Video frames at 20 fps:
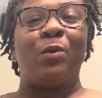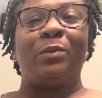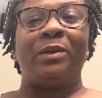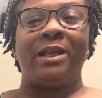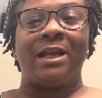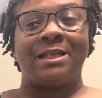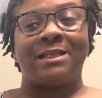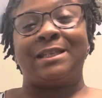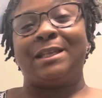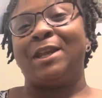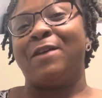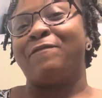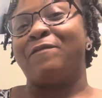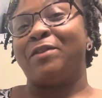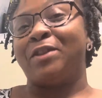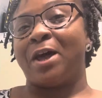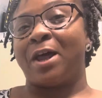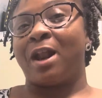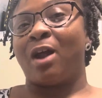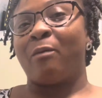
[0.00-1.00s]
Listen, if
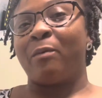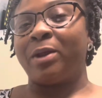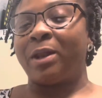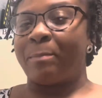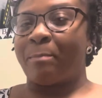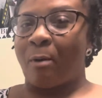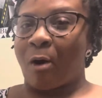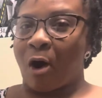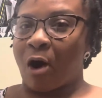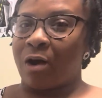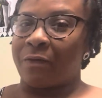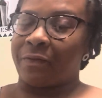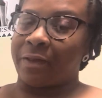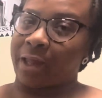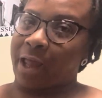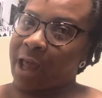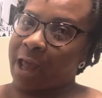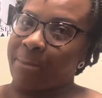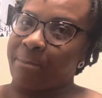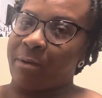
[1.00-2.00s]
you're not already part of the
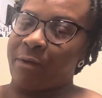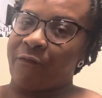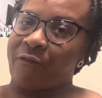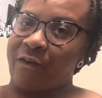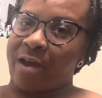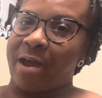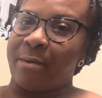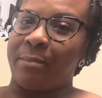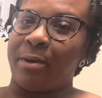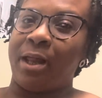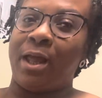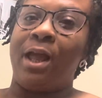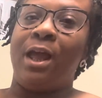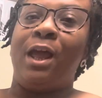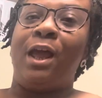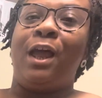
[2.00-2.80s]
KP family,